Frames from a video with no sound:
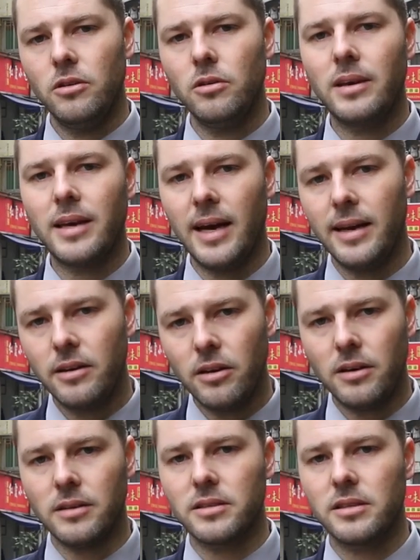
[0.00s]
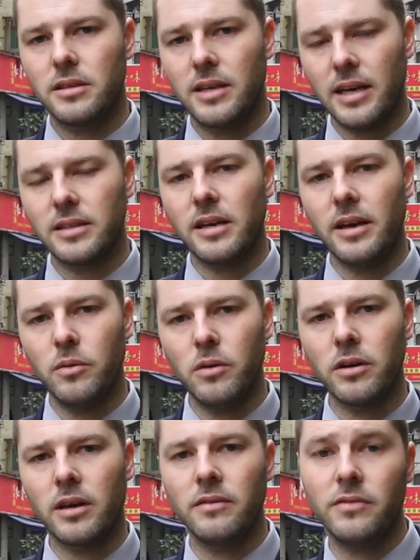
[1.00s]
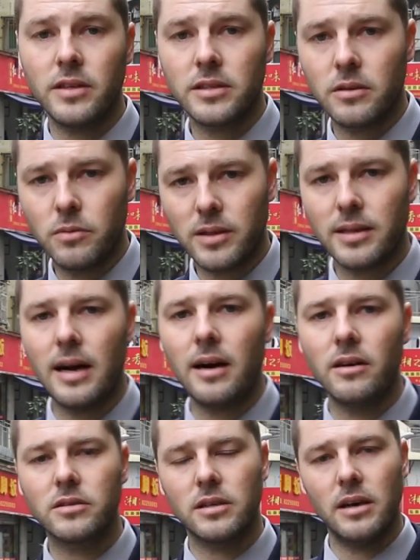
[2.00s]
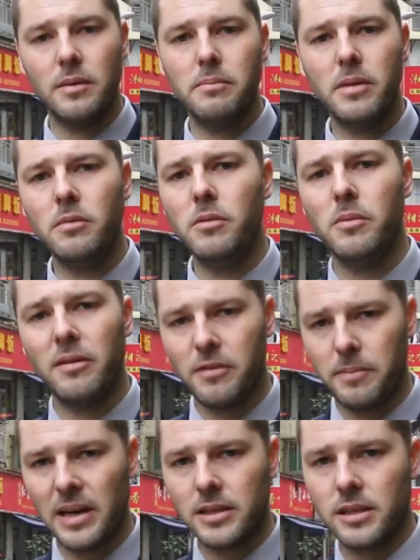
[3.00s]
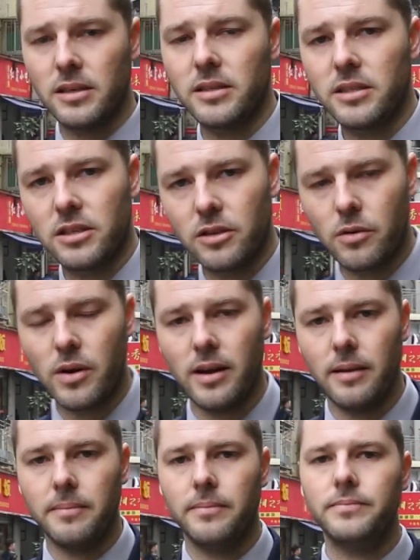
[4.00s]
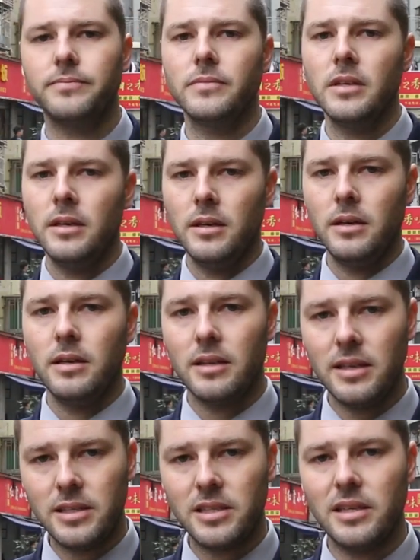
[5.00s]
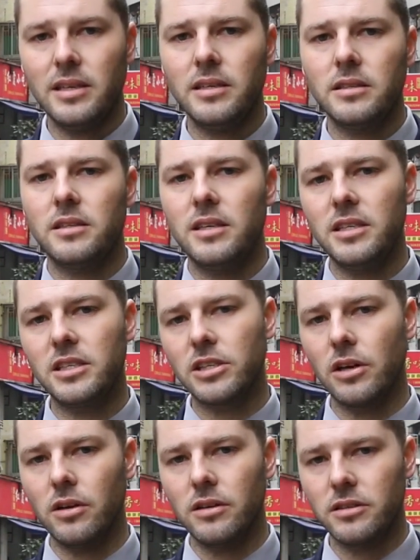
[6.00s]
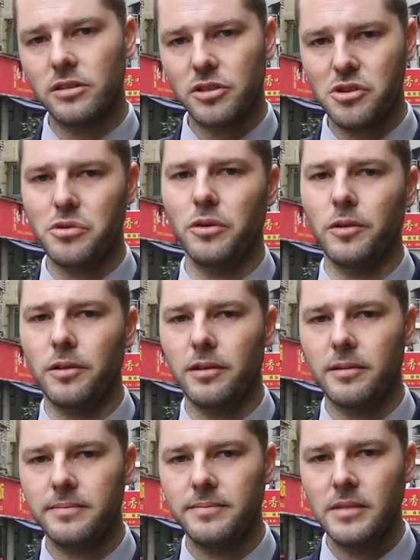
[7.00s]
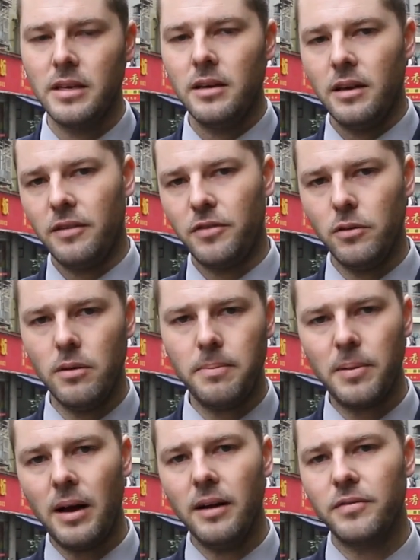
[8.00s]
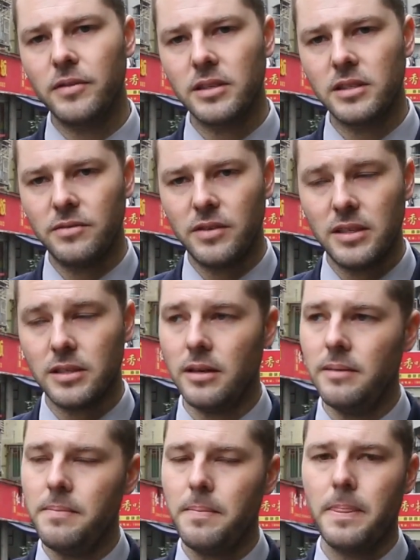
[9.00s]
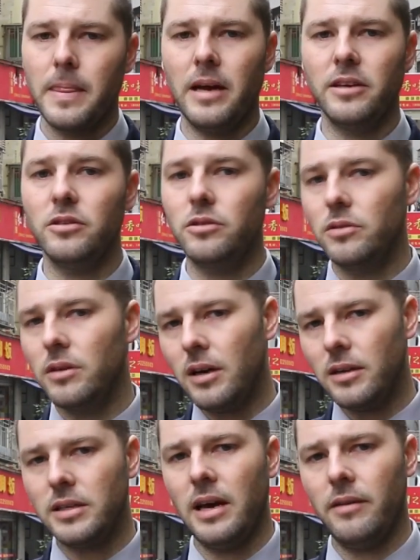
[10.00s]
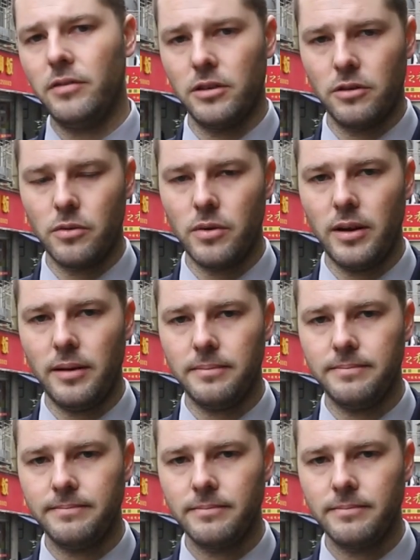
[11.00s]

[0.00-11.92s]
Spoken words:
You cannot get a working visa without a minimum of a bachelor's degree. This is the solid truth. If you apply for this visa and you do not have a degree,